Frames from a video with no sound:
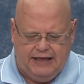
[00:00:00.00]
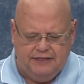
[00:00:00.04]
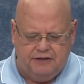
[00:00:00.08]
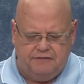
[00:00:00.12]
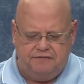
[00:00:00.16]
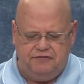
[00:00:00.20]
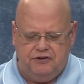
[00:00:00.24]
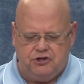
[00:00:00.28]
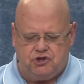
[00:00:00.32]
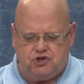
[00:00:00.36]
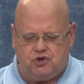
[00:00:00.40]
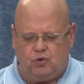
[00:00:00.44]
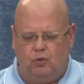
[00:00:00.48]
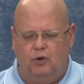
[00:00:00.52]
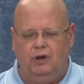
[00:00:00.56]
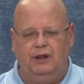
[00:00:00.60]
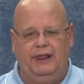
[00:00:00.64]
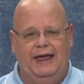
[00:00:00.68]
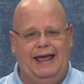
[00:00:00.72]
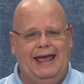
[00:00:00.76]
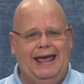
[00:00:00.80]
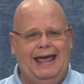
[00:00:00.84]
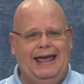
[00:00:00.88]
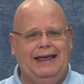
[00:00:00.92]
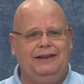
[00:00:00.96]
The
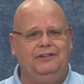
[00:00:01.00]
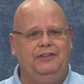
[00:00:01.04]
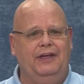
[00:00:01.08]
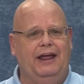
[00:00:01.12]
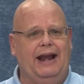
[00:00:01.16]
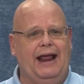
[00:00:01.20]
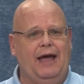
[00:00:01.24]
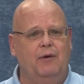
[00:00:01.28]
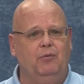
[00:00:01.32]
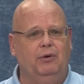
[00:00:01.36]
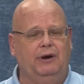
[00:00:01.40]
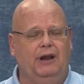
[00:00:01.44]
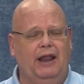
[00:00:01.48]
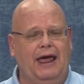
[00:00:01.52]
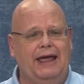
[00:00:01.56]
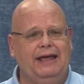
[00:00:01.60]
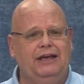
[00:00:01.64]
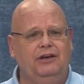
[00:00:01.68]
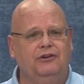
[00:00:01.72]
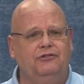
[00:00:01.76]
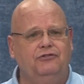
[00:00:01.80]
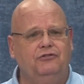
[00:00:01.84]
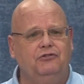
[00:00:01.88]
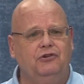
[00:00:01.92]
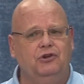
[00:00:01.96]
visual aid that I would
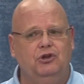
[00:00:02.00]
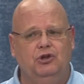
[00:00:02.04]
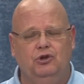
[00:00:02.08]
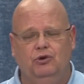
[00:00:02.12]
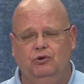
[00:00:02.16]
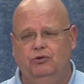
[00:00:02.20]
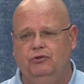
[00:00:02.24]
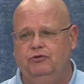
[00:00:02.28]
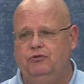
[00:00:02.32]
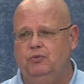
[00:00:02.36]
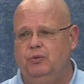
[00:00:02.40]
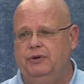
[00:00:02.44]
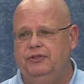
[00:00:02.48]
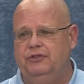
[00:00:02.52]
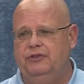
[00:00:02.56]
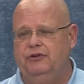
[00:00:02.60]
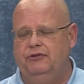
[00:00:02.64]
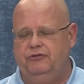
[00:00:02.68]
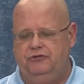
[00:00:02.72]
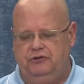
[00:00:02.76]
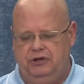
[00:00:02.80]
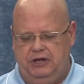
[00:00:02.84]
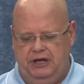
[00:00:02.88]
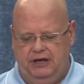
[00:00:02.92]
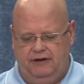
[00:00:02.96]
like us to use with
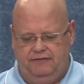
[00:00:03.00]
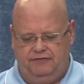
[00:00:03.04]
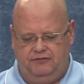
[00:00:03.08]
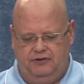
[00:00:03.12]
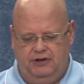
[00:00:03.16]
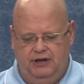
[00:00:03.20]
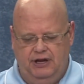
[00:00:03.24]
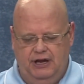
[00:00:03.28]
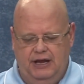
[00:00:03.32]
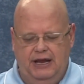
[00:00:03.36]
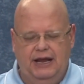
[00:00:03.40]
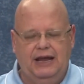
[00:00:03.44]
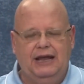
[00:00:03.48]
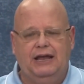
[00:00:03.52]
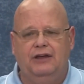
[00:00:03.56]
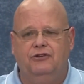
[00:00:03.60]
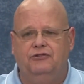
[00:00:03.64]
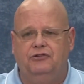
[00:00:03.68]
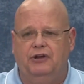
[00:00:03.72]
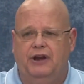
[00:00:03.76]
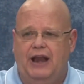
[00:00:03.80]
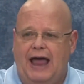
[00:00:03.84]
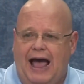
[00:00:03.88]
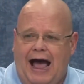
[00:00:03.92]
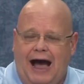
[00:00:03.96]
this gift
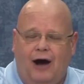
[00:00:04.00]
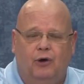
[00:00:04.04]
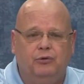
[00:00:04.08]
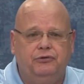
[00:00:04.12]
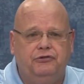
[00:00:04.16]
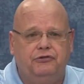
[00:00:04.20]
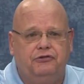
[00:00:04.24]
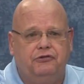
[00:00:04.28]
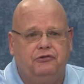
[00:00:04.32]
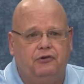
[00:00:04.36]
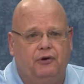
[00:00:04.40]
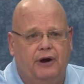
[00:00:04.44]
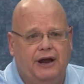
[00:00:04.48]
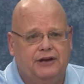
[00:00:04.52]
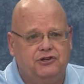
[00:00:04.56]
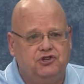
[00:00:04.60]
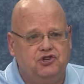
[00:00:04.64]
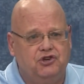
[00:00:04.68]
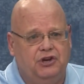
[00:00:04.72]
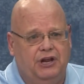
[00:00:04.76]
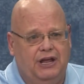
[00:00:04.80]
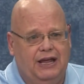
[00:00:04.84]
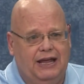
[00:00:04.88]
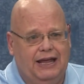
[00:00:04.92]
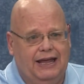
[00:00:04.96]
is an
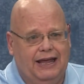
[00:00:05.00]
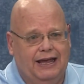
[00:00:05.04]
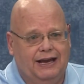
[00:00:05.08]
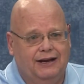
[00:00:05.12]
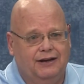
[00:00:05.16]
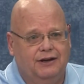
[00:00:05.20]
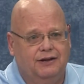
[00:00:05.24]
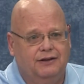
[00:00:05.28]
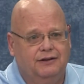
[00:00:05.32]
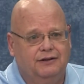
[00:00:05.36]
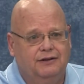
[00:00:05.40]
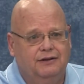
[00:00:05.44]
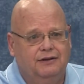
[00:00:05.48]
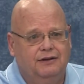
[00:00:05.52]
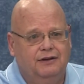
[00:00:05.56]
outstretched hand.